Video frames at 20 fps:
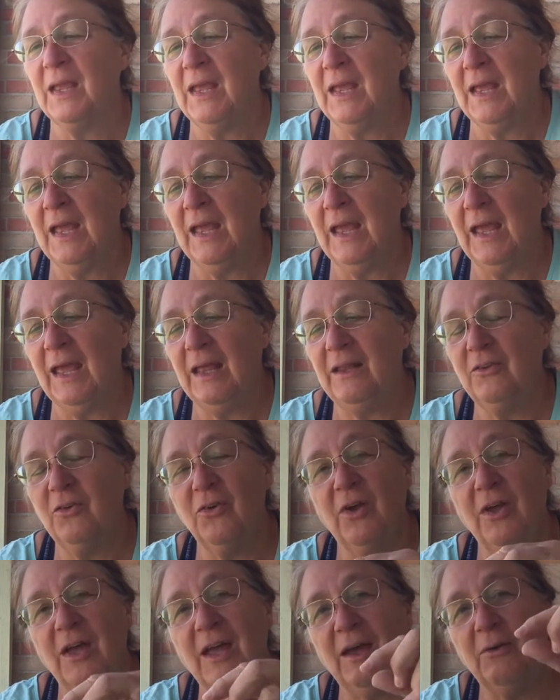and they're
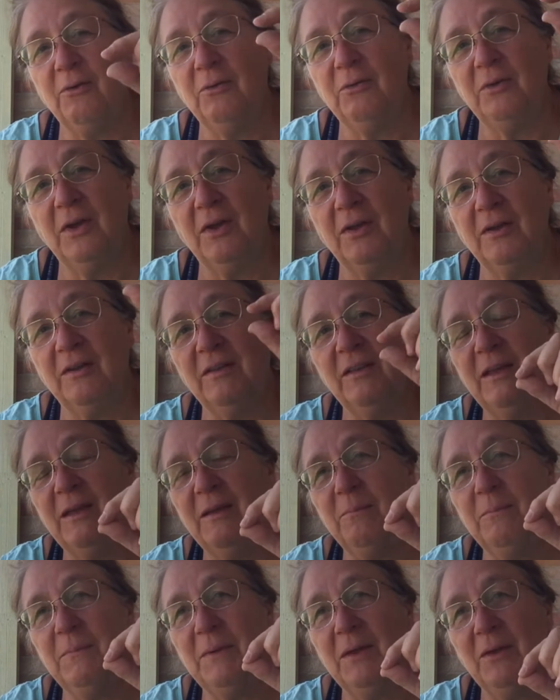out on a
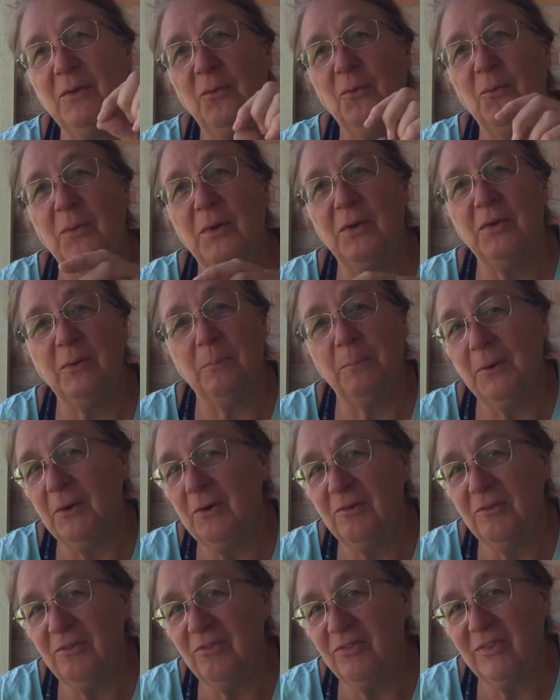limb where the
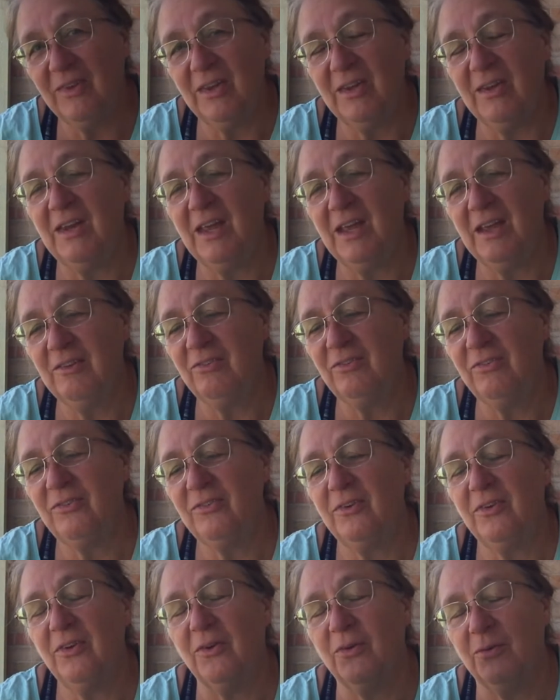birds can nest,
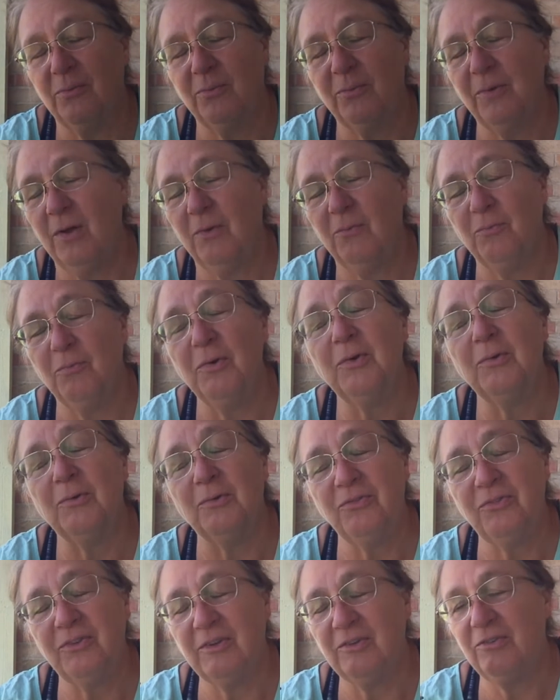or roost,
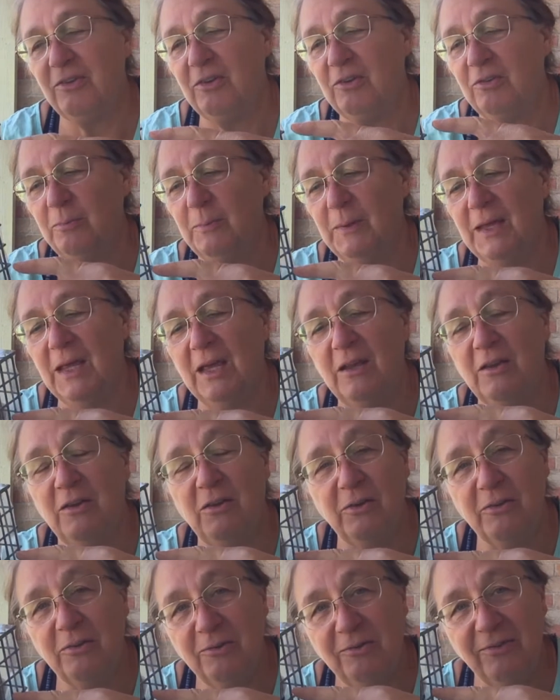and
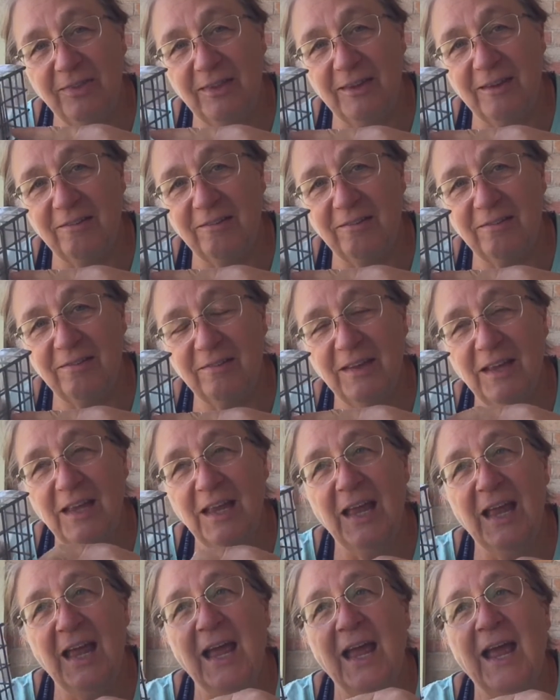use this.
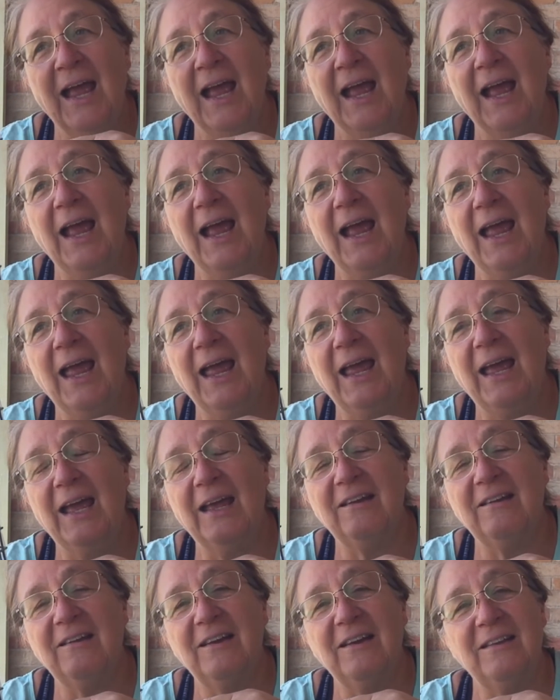And
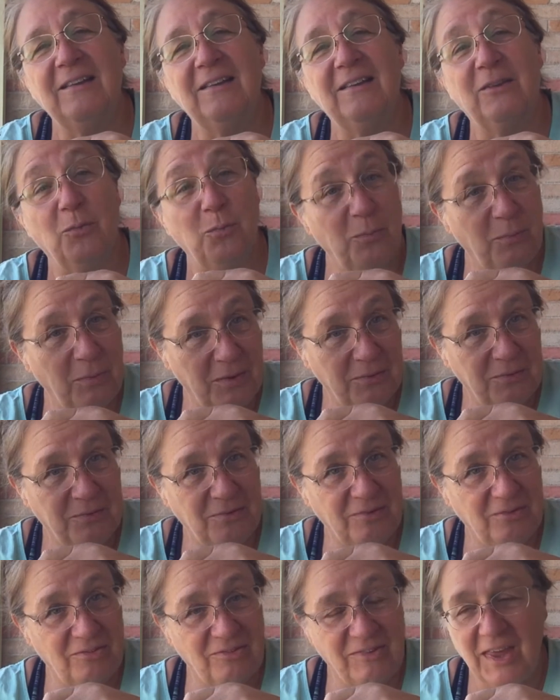the
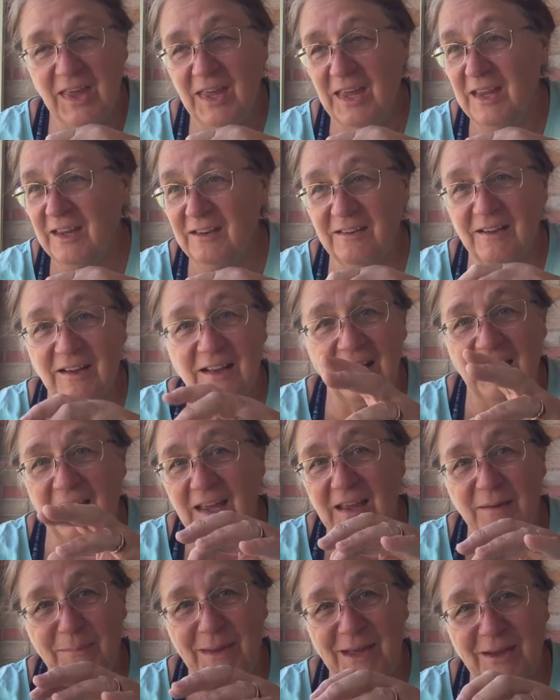rodents can't climb
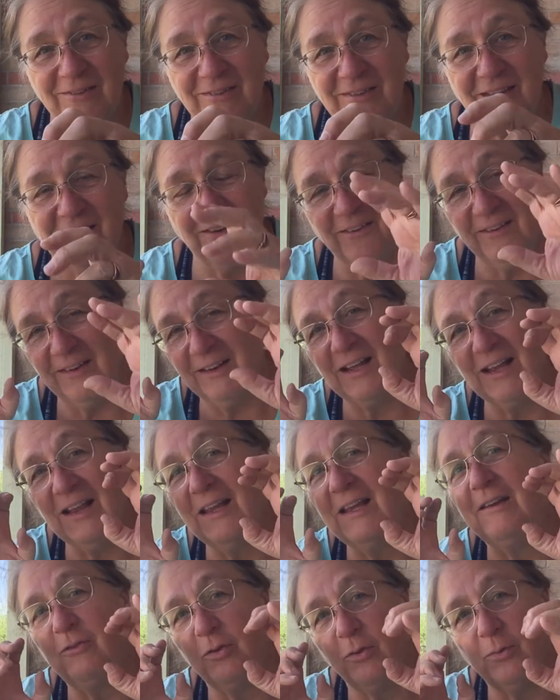out there and cling
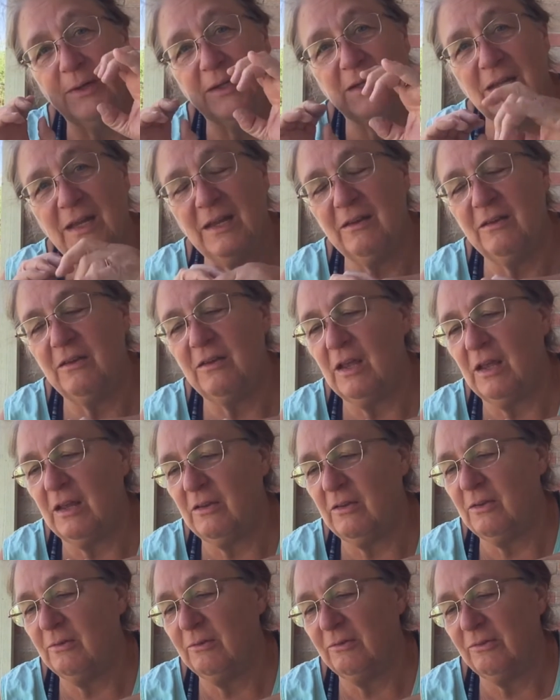to it and
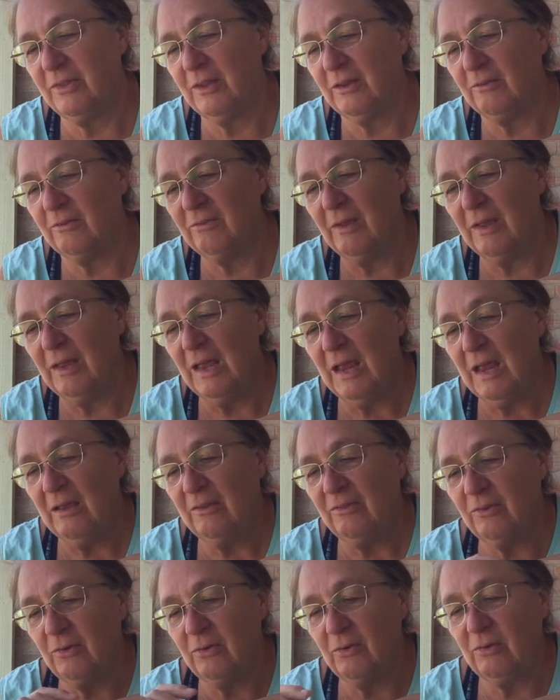use this. So
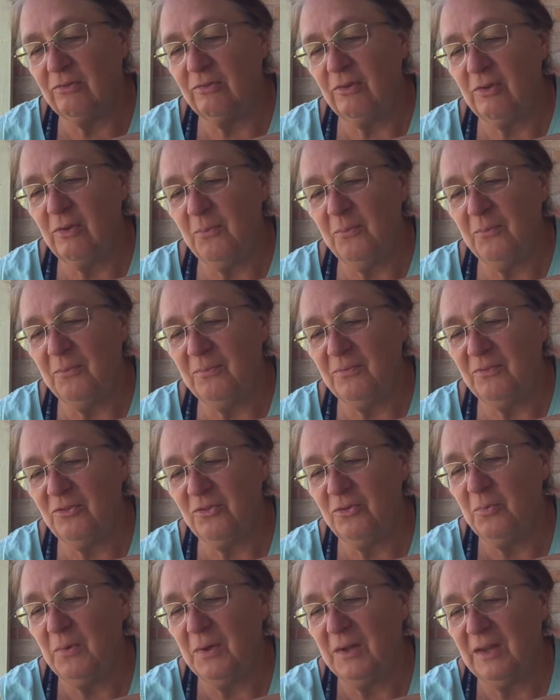you do
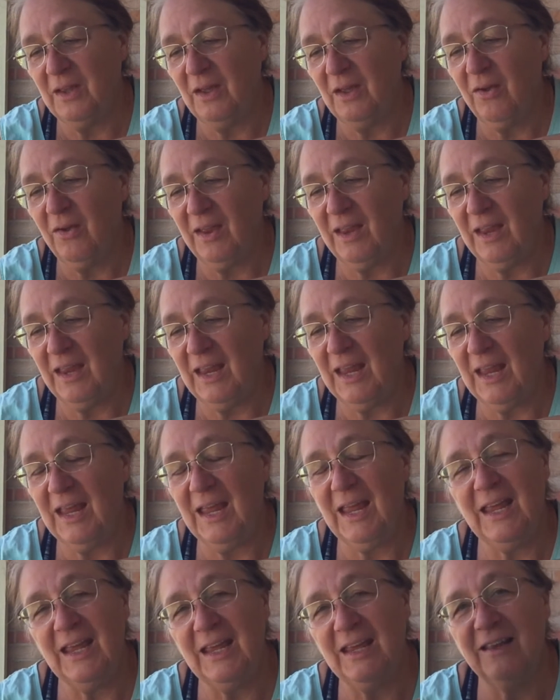want to
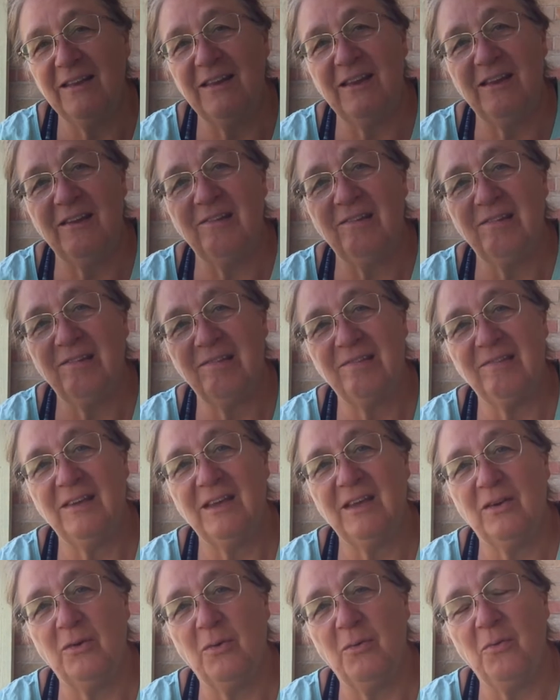hang these in
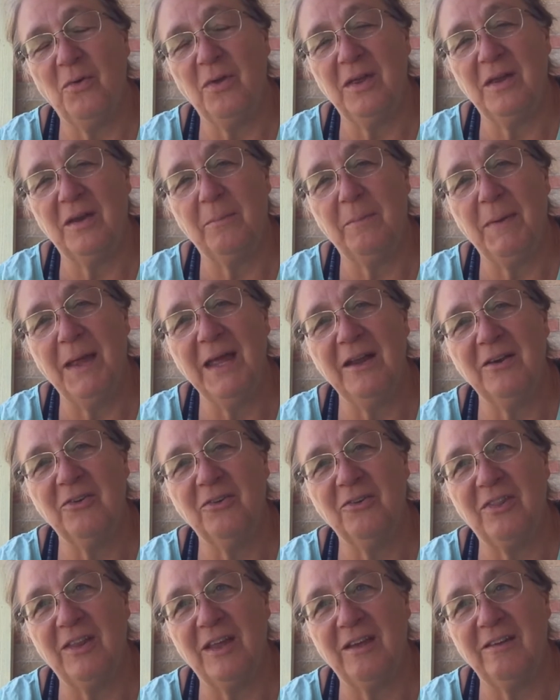a manner
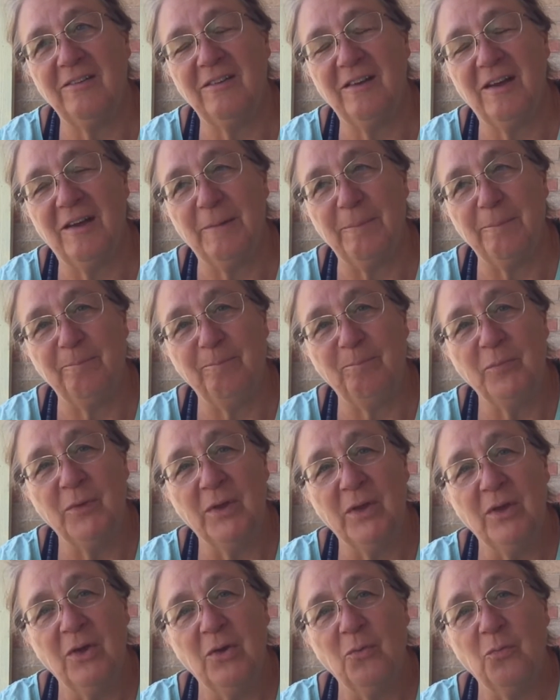that
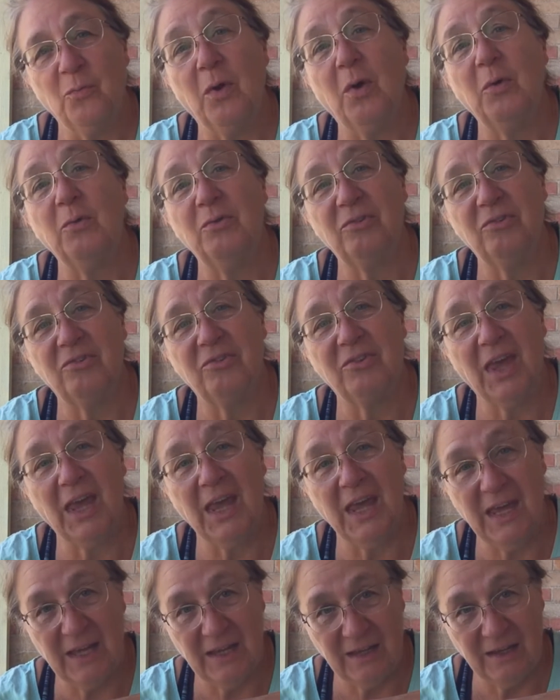rodents
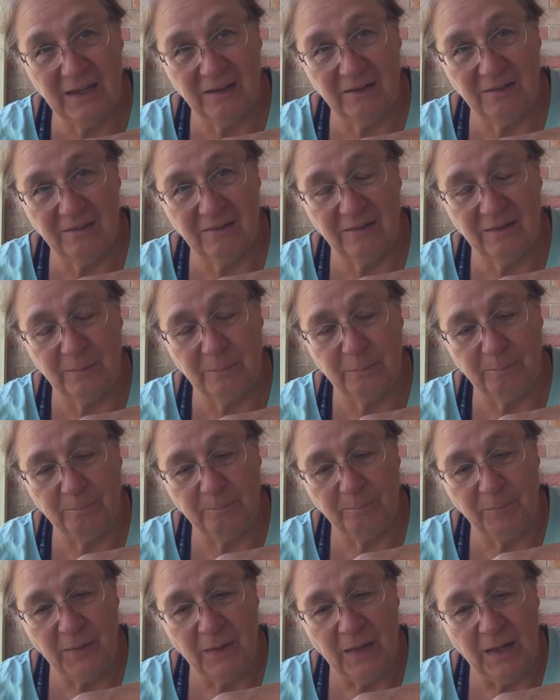can't get to them.
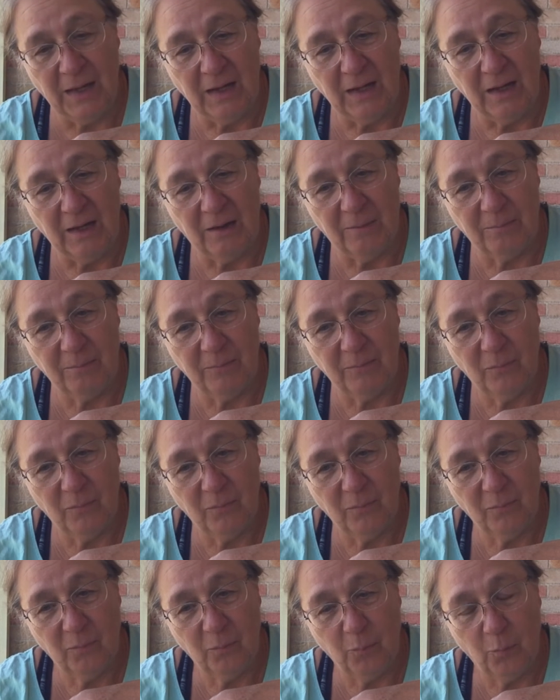
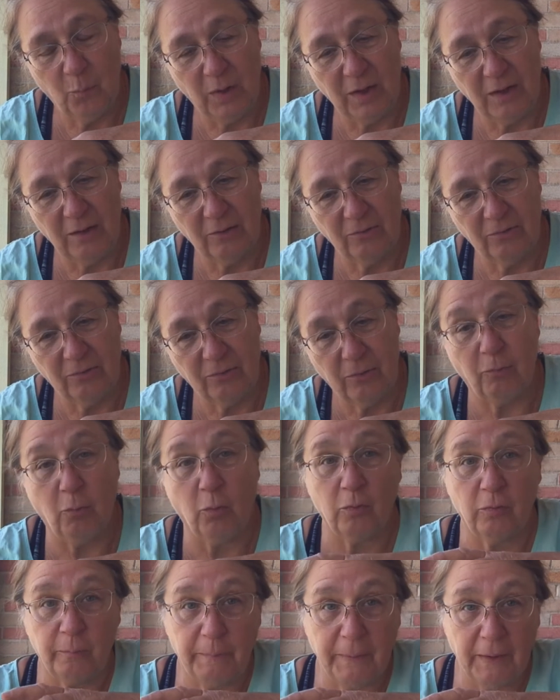What else? Of course,
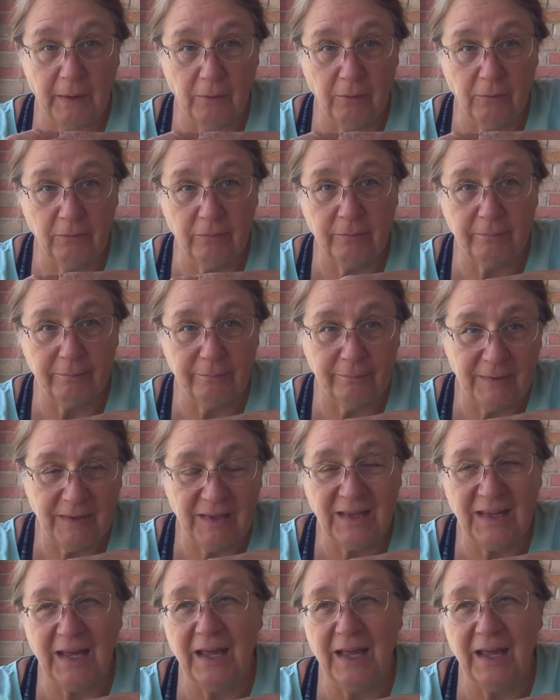bears. Yeah.